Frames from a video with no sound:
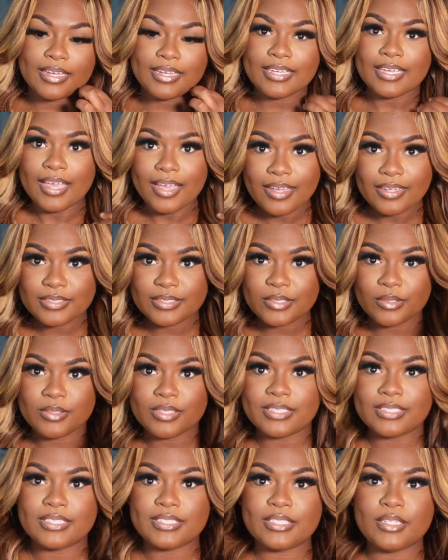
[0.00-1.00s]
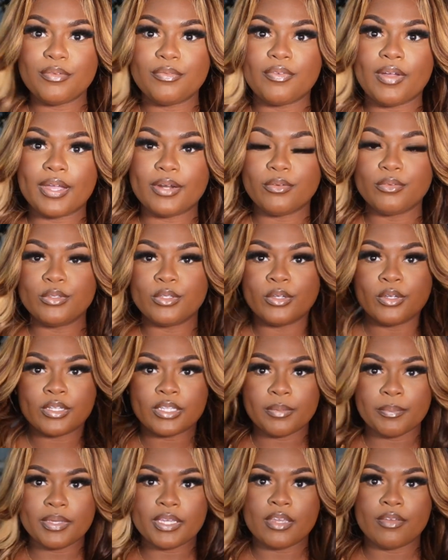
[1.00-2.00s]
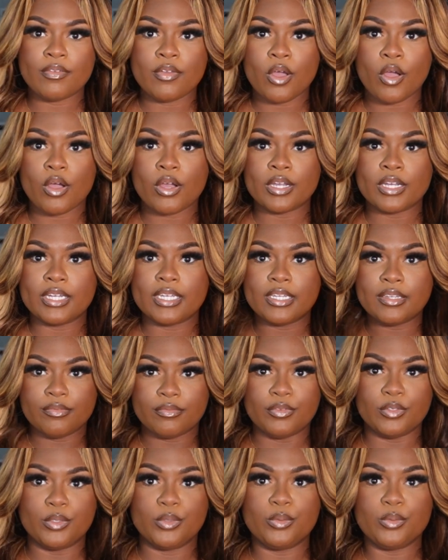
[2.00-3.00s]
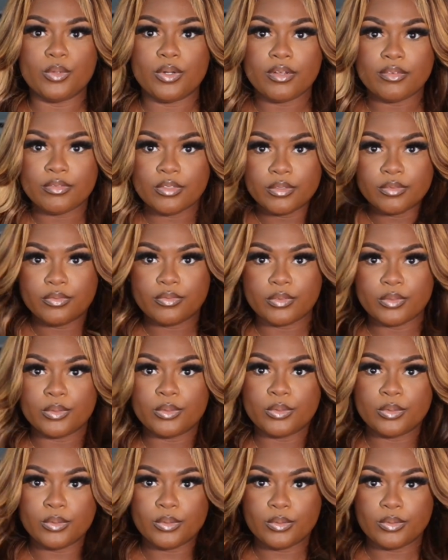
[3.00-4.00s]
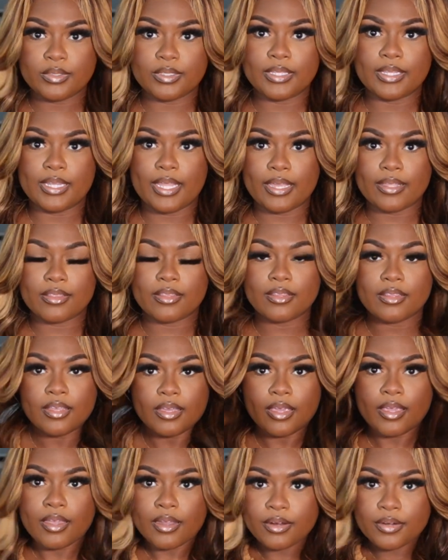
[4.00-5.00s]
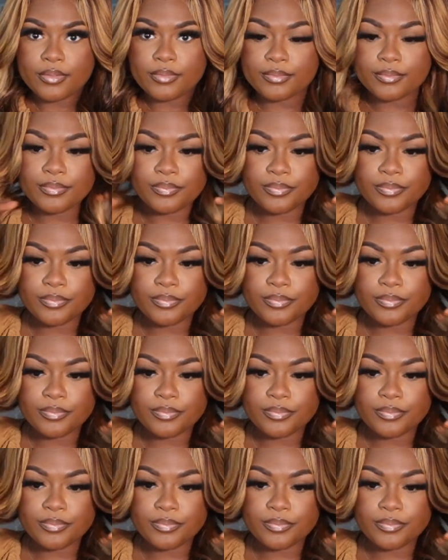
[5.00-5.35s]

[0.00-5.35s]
Yeah, so this is the final look. Let me give y'all a good view of the full length of the hair.